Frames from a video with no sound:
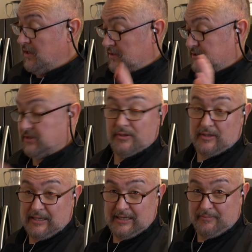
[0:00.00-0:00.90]
So
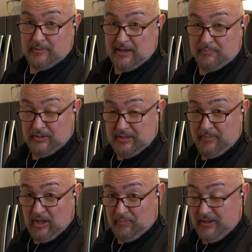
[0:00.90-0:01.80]
I put the
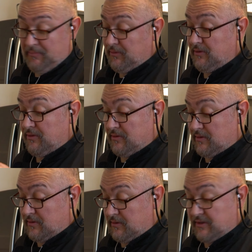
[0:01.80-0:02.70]
bell pepper,
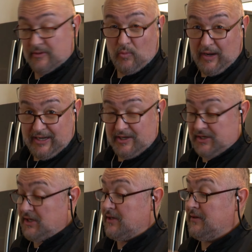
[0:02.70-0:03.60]
the white
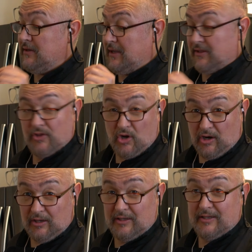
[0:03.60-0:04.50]
onion, and the
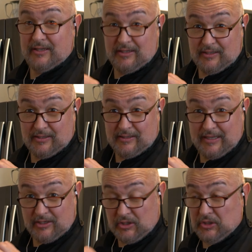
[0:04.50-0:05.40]
garlic
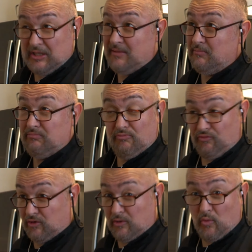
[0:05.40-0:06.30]
and cooked them
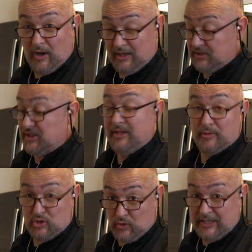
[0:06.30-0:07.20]
for a while till they
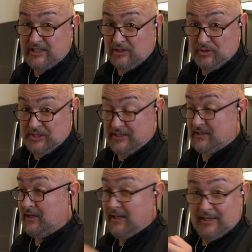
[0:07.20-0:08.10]
were
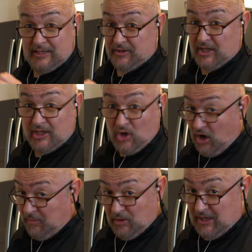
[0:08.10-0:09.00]
translucent. Now not
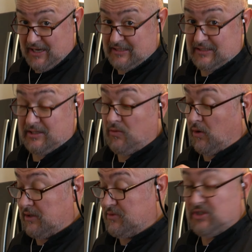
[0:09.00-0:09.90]
caramelized. You
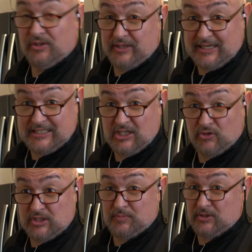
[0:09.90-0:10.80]
want them still nice and
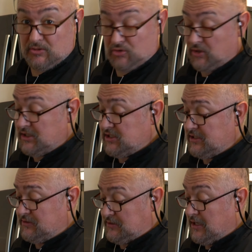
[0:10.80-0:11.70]
crispy. So
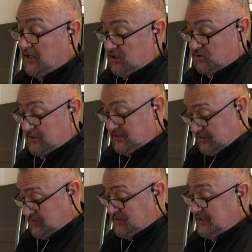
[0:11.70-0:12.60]

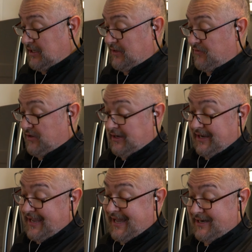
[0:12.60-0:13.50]
translucent, and then
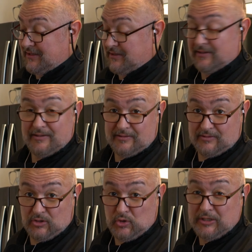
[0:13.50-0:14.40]
I added
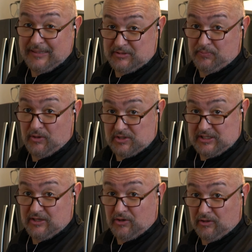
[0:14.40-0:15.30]
the 2 types of
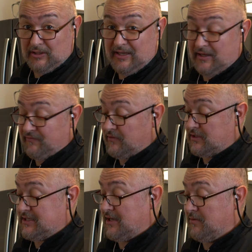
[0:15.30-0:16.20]
parsley, curly and
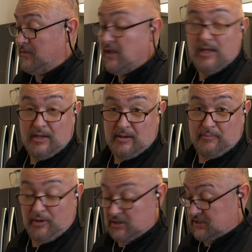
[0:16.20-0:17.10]
Italian
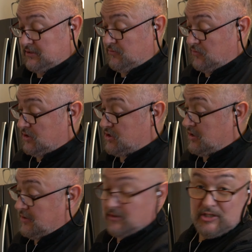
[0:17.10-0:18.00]
parsley, which
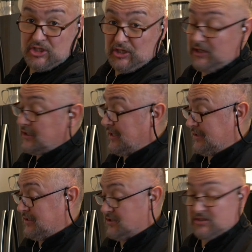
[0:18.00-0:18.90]
it should look
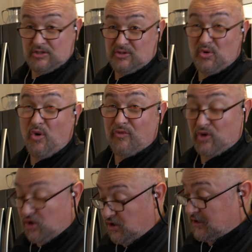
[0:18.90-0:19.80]
like this. So you don't
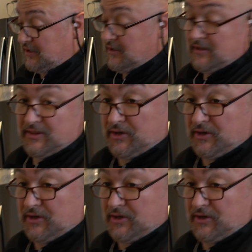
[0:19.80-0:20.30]
overcook the